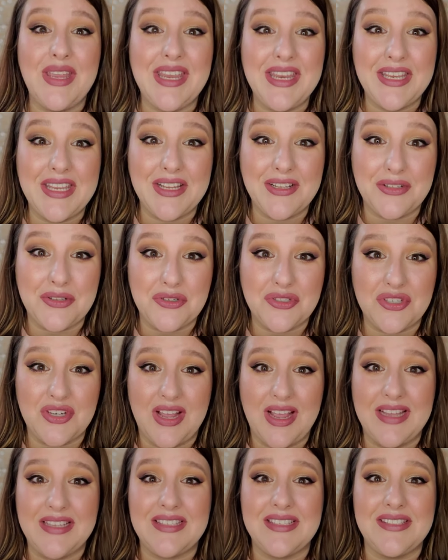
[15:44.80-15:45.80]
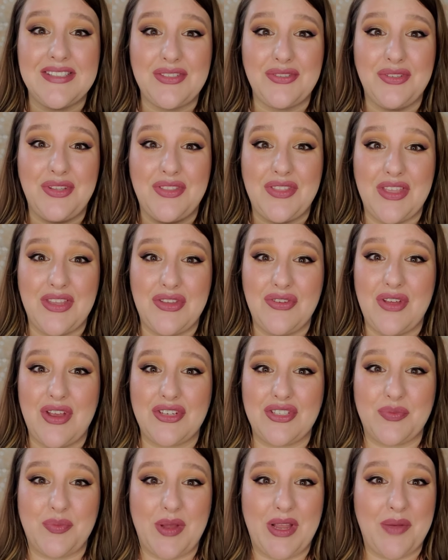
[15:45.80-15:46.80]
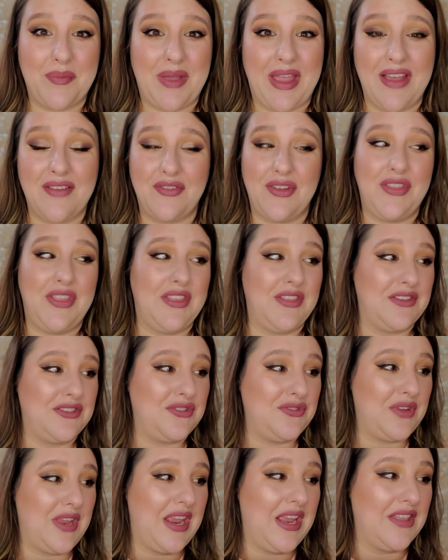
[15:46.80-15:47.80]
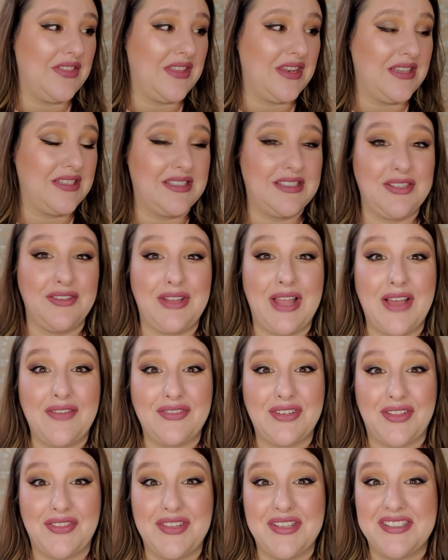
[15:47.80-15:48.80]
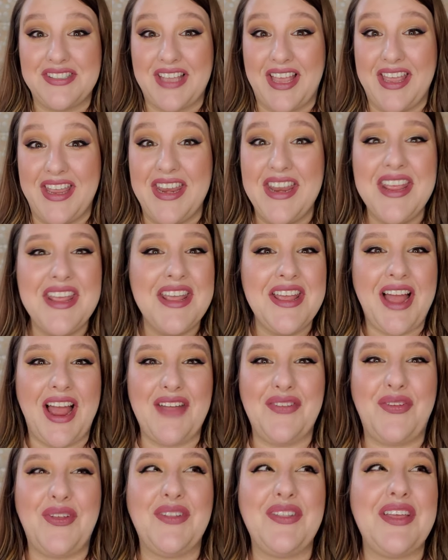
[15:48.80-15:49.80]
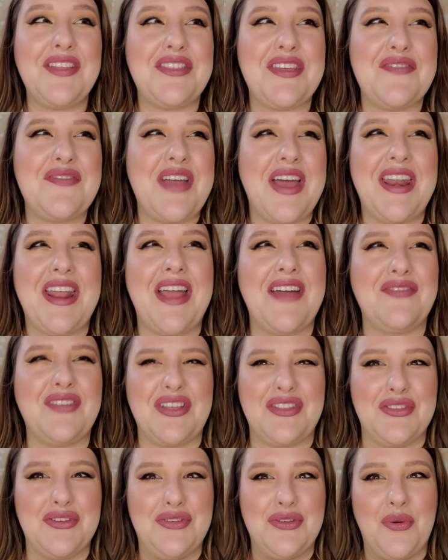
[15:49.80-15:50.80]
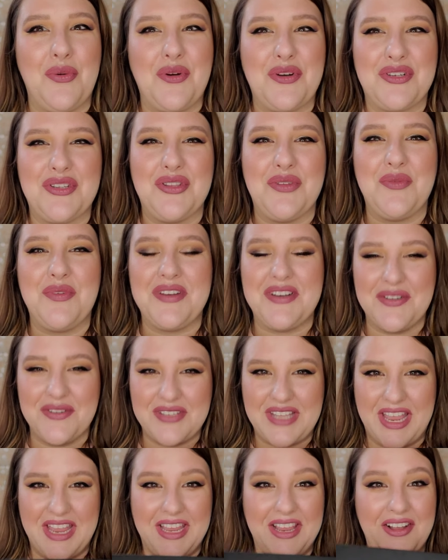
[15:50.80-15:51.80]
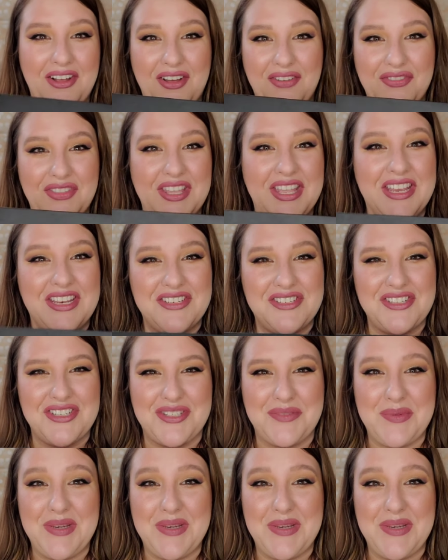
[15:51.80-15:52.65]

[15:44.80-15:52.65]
In conclusion, I sincerely think you guys should pick up everything that you can that is still left on the site. I feel like they've got to have like the doors and the windows hanging off the hinges